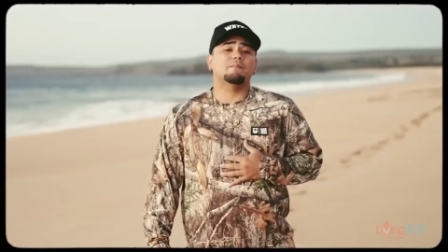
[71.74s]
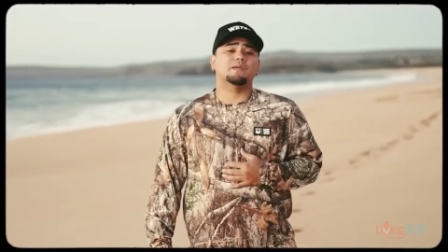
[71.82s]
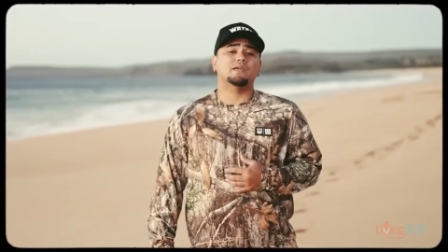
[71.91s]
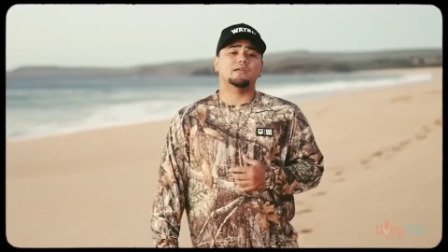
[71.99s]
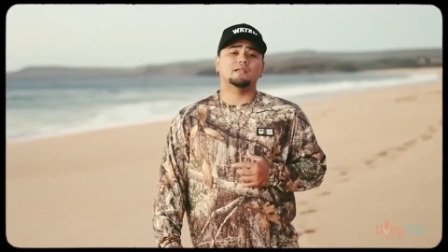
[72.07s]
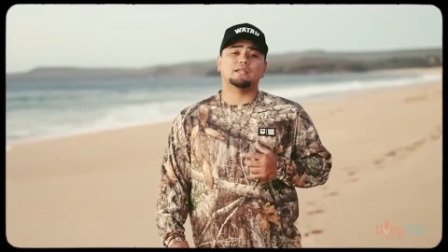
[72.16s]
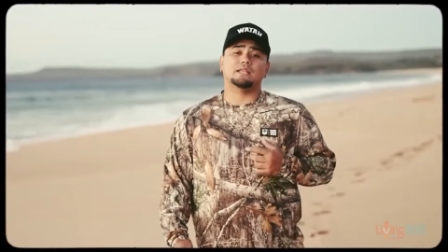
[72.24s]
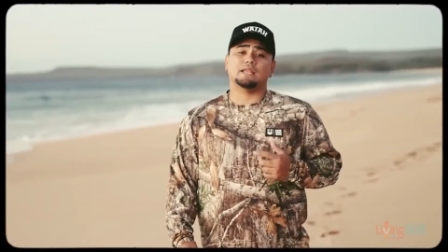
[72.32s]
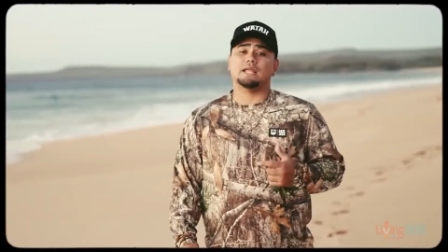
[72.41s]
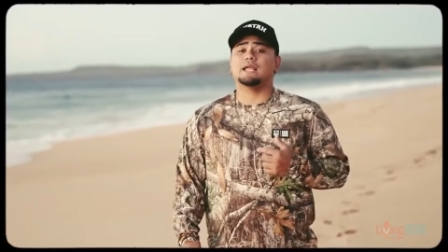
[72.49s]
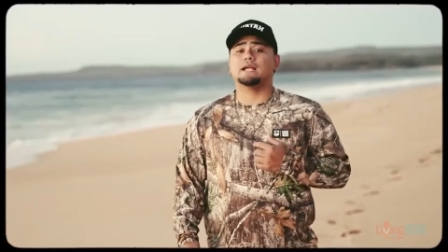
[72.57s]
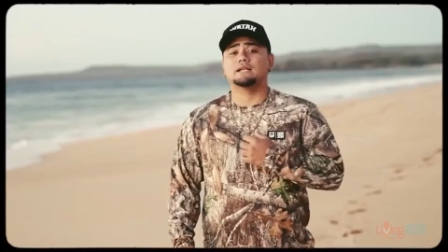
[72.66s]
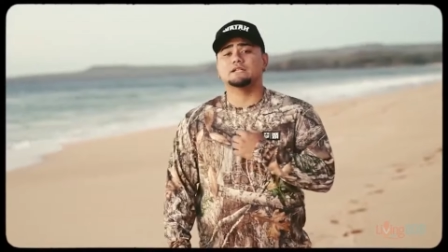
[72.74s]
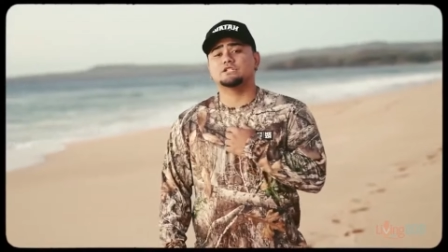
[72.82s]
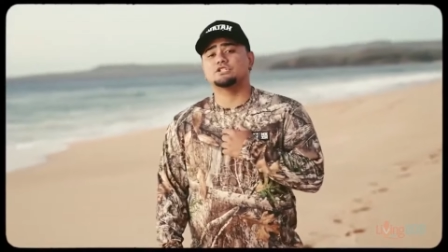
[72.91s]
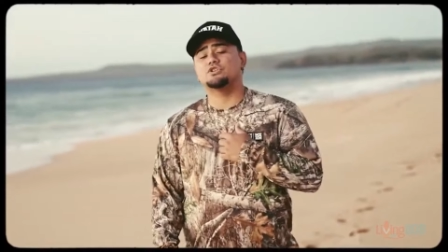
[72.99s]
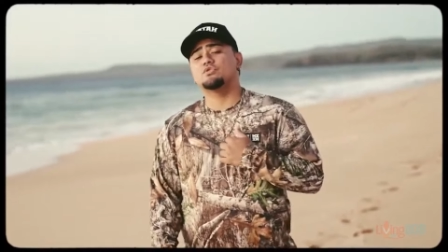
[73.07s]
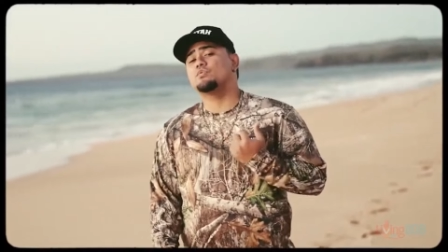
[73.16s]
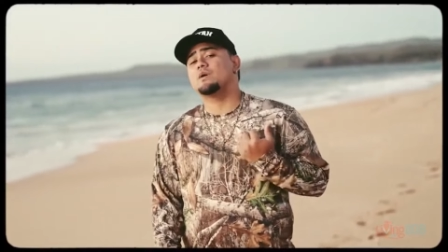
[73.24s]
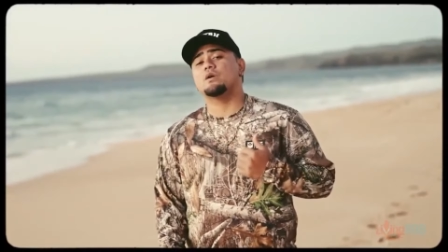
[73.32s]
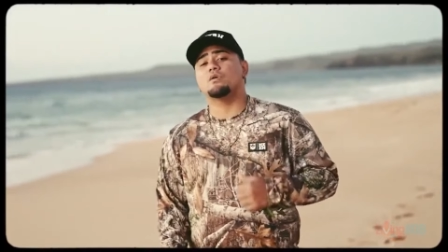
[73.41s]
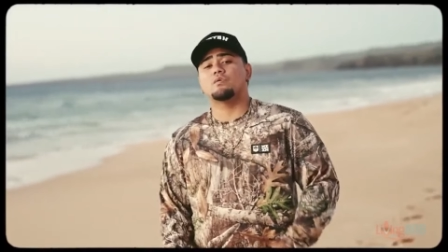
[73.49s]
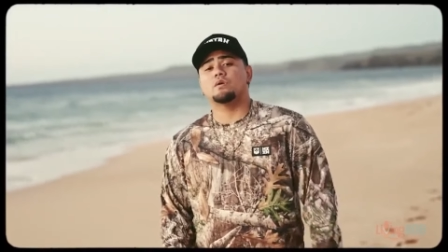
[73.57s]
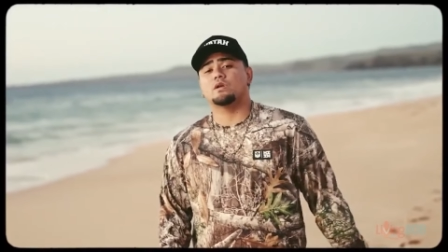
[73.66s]
check out Molokai. But
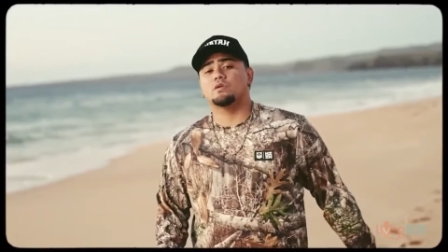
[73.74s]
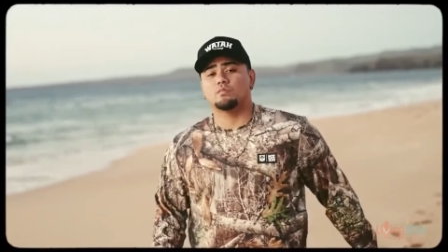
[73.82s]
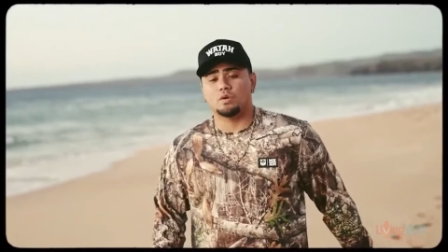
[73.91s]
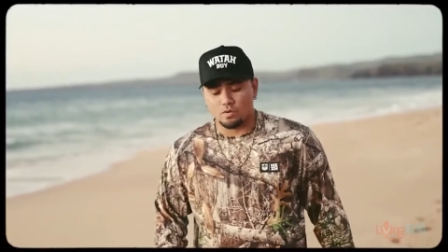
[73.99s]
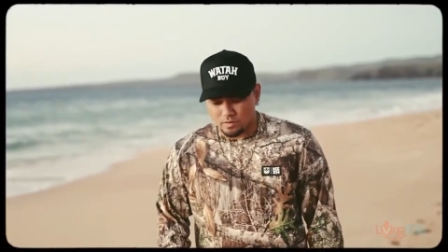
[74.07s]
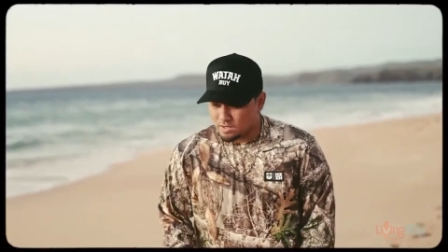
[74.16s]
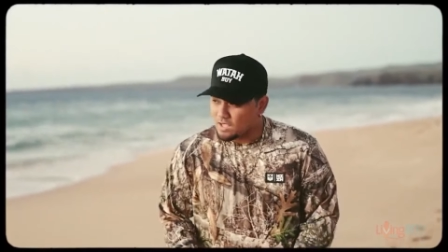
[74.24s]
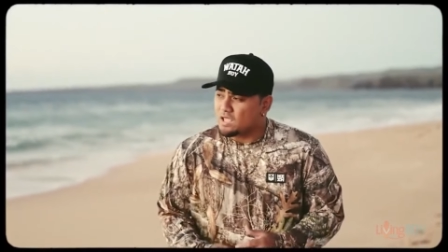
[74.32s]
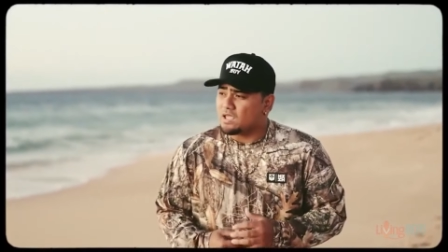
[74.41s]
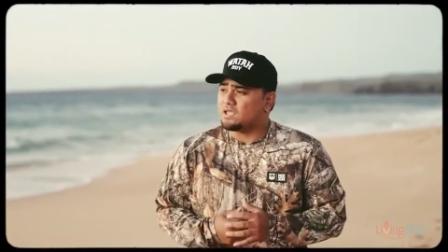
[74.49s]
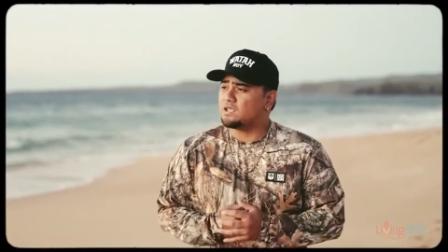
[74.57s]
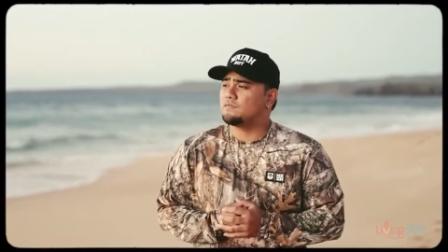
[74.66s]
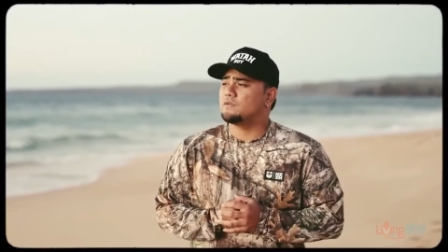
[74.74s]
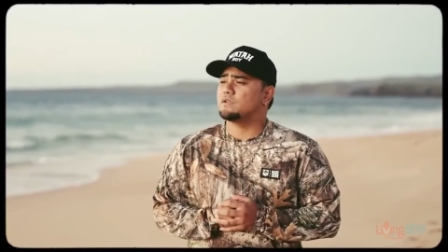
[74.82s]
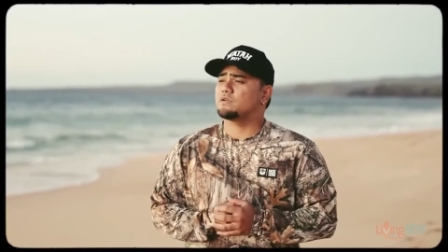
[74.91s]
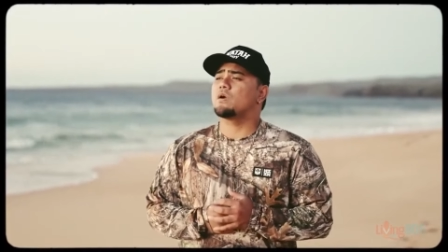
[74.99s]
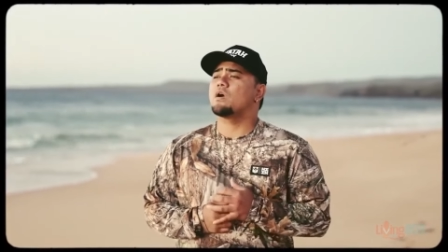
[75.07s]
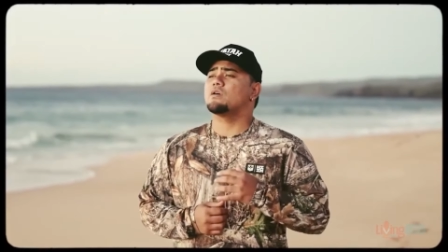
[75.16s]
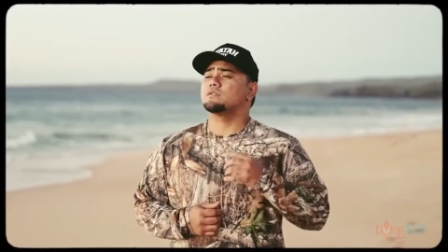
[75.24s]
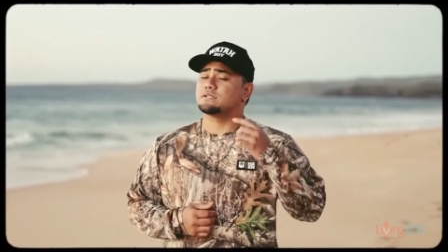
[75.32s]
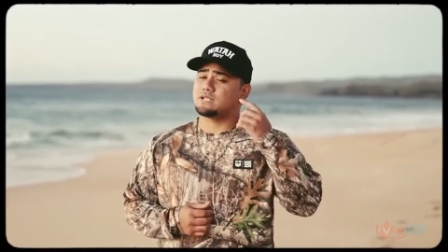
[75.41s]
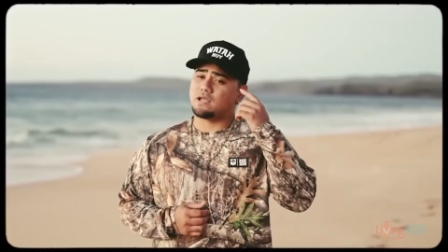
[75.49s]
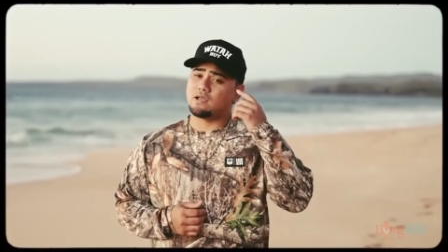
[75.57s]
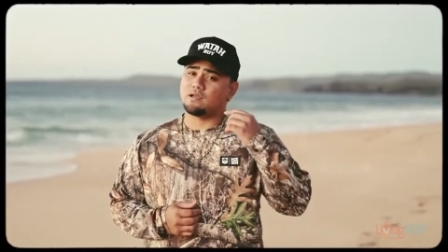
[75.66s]
yeah, bring so, you out there. Shout out to Ryan.
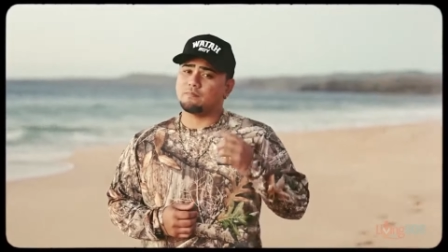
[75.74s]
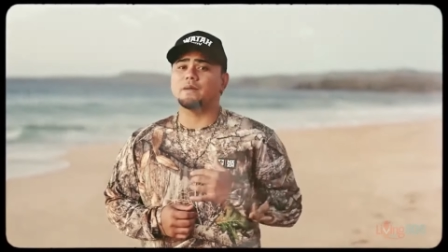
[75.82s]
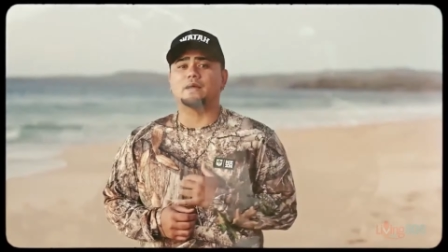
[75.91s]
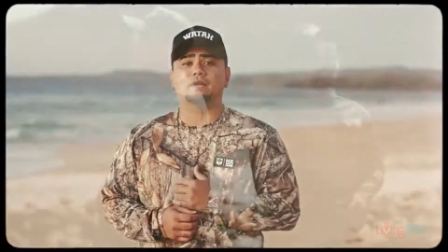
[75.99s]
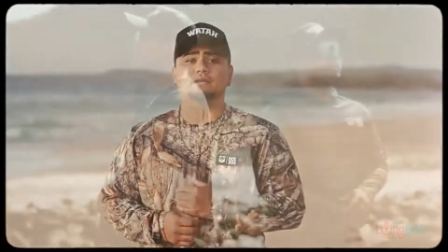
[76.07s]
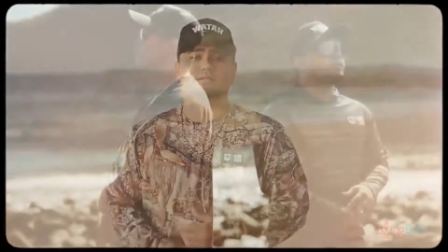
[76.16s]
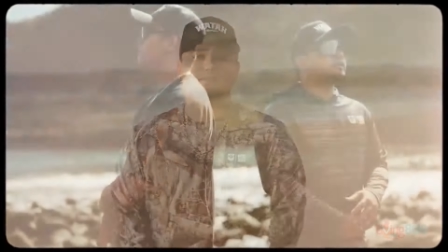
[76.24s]
Um, Keldon,